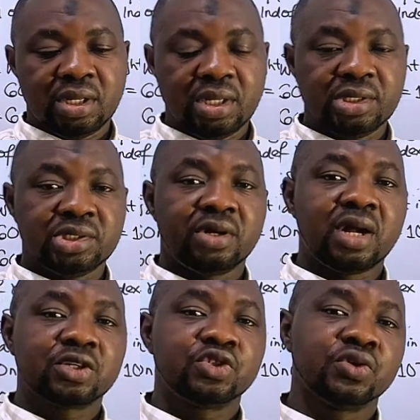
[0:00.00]

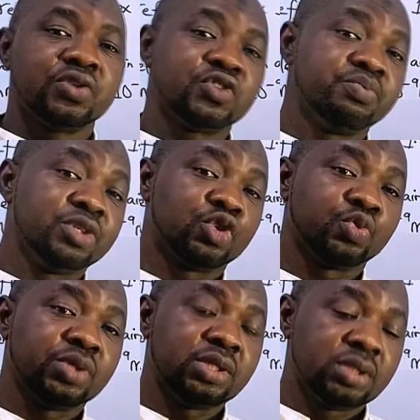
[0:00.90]
interactions
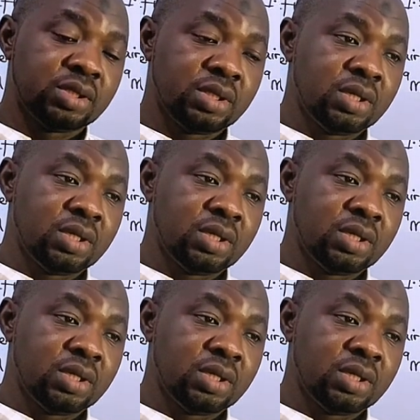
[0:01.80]
between